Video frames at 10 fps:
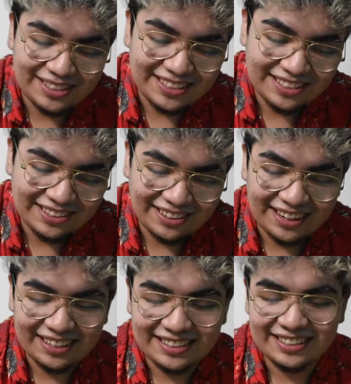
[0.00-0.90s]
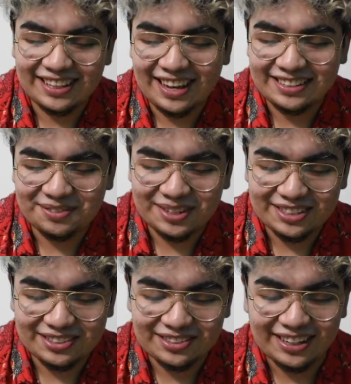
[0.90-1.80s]
a senior and it's the last
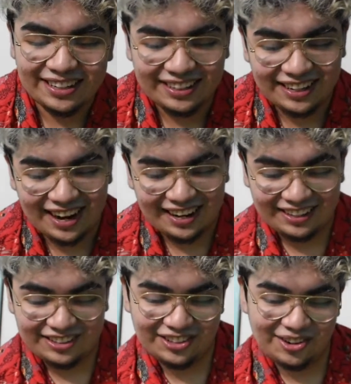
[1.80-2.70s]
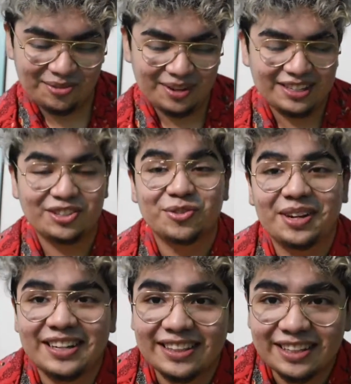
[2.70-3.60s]
semester and I don't want to do
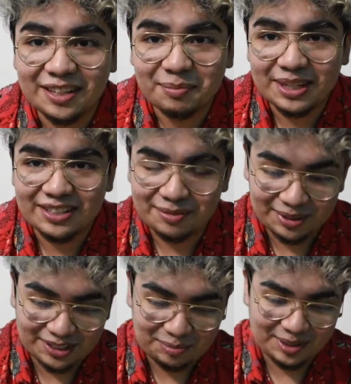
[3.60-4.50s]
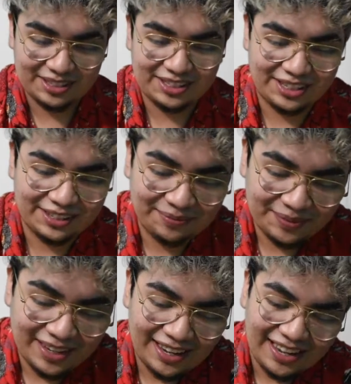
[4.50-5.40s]
anything because I'm a lazy piece of shit.
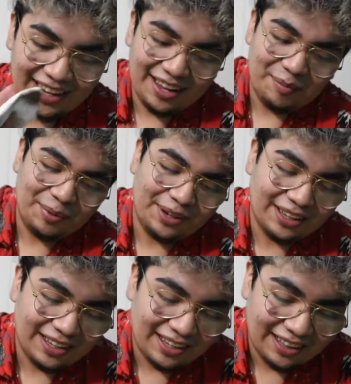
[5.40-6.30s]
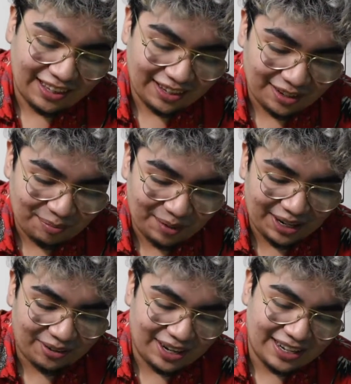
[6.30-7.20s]
But, like, my
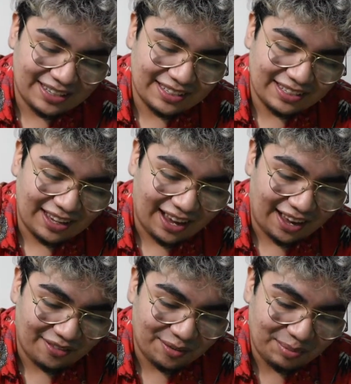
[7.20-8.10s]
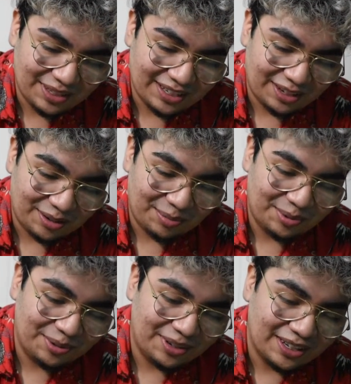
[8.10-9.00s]
grades haven't been
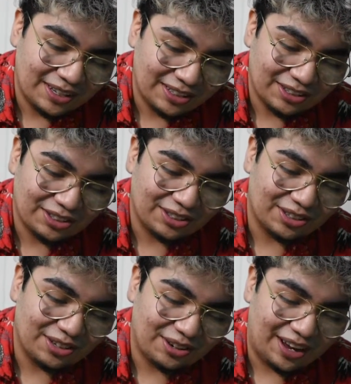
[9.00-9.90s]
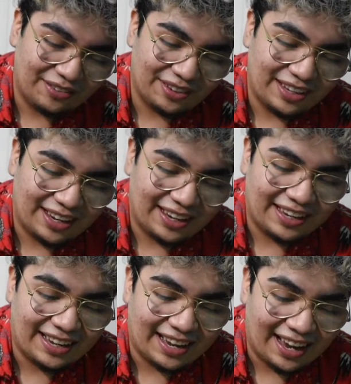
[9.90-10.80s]
terrible, so I feel like I
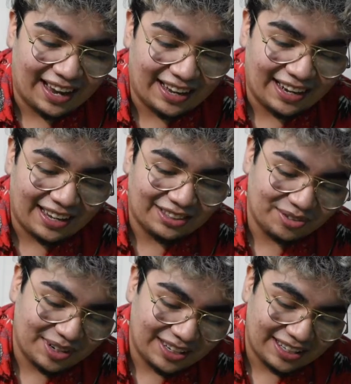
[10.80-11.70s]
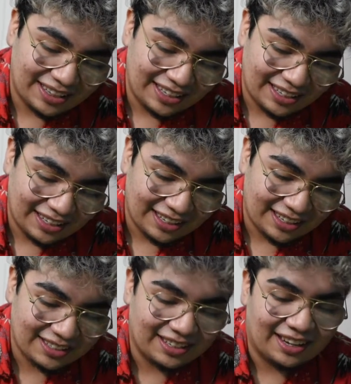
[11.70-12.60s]
can not do anything.
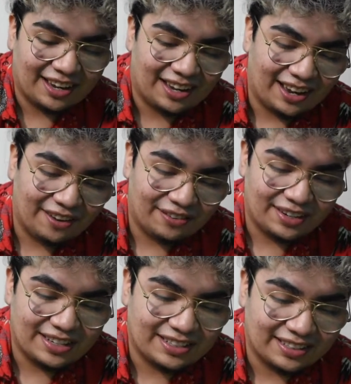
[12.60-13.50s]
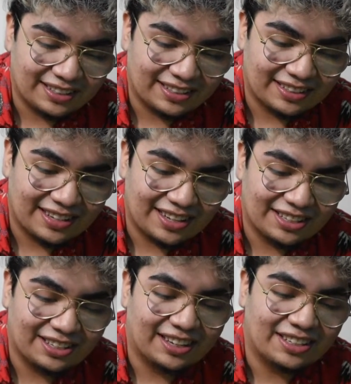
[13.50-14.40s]
Because, like, I finished, not
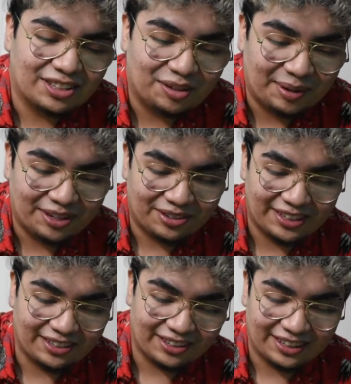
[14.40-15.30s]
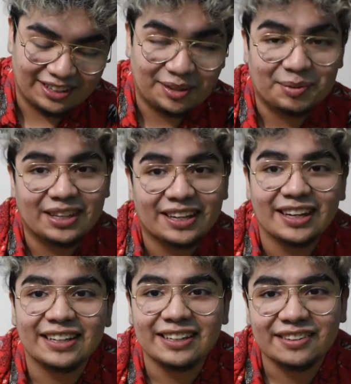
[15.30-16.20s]
to like suck my own dick or anything, but like
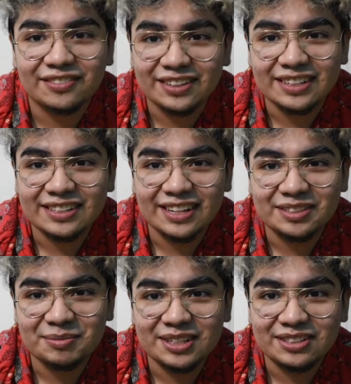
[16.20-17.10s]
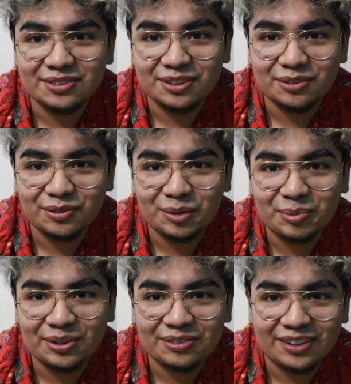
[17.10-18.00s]
I did finish last semester with a
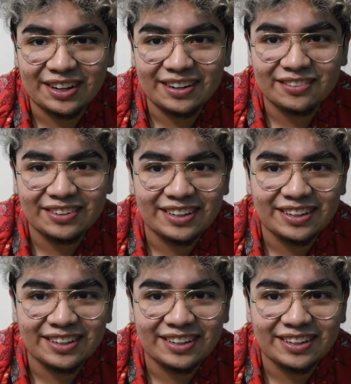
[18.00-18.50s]
4.5.